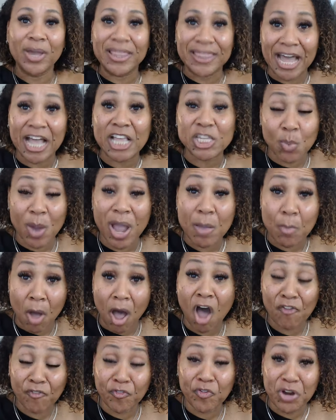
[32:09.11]
And that's why I'm
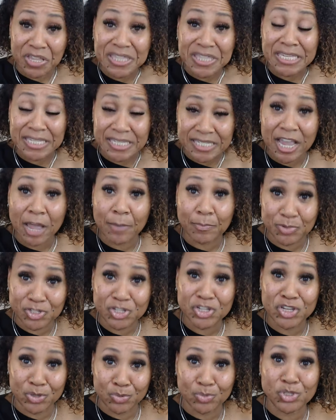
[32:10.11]
offering these steps
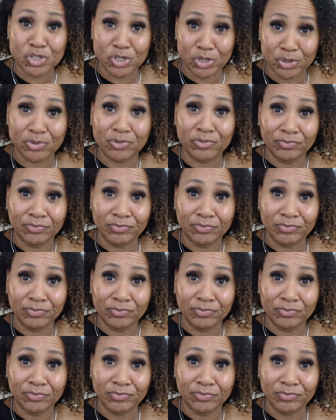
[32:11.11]
to you too.